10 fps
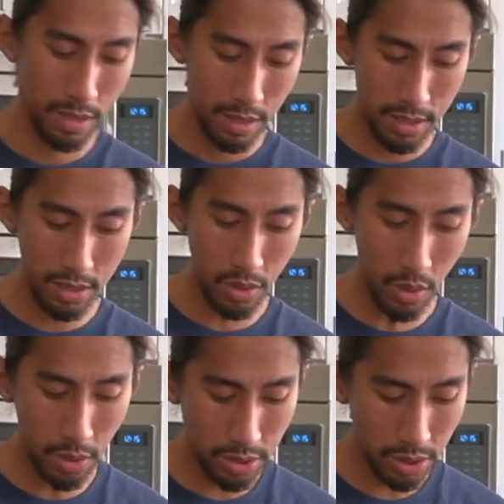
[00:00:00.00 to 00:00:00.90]
This is
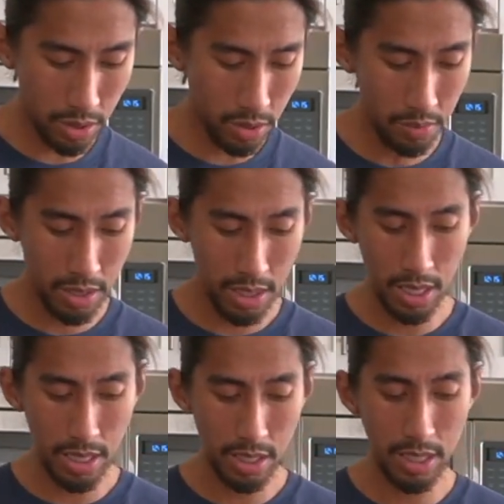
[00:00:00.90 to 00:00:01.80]
also
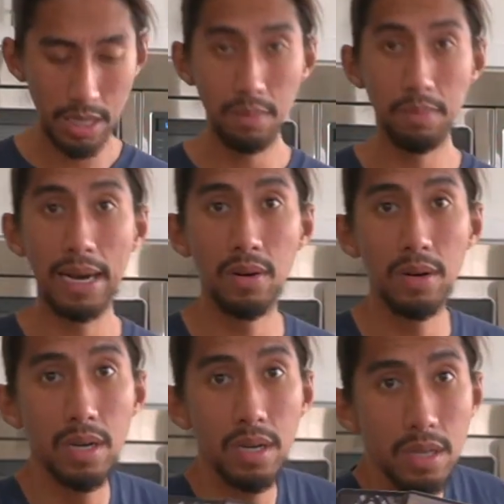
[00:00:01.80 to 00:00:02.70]
communicating
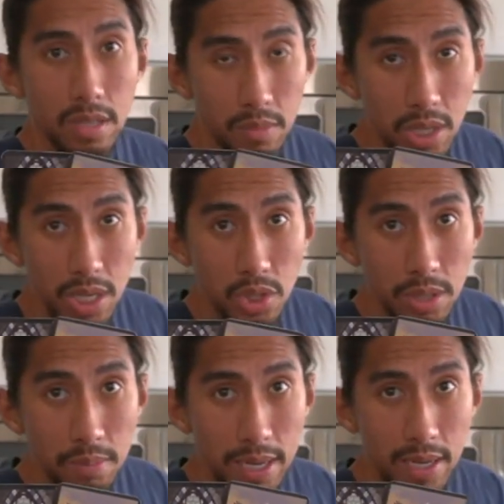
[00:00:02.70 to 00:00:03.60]
about communication
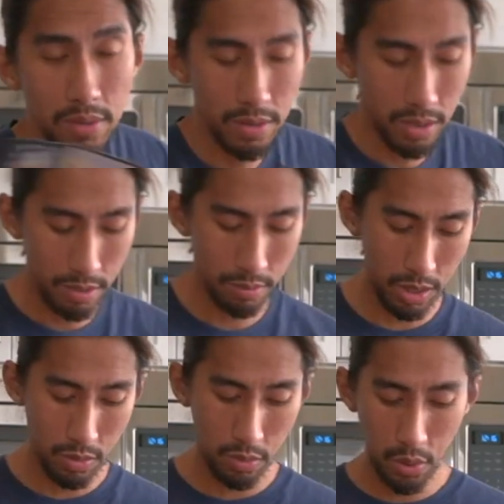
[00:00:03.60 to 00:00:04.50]
about um, you
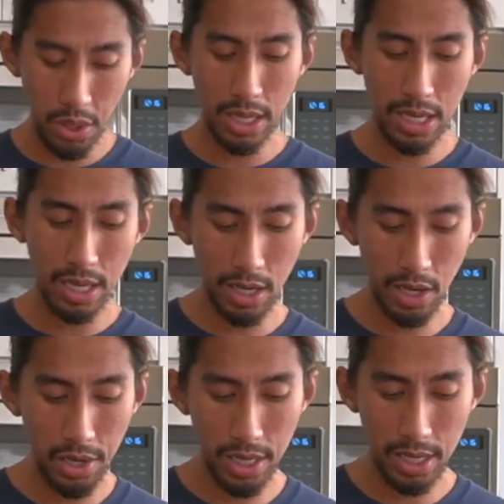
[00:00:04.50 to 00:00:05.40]
know, working and
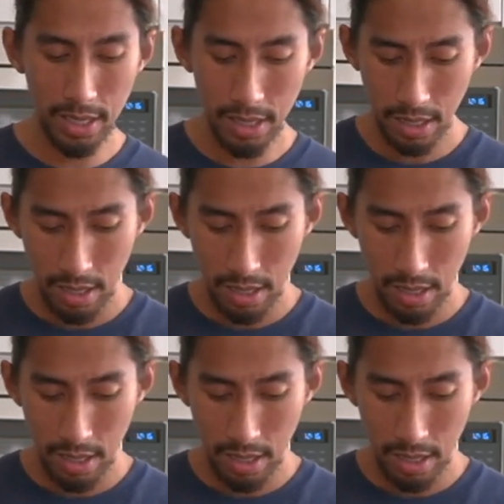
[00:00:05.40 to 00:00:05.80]
learning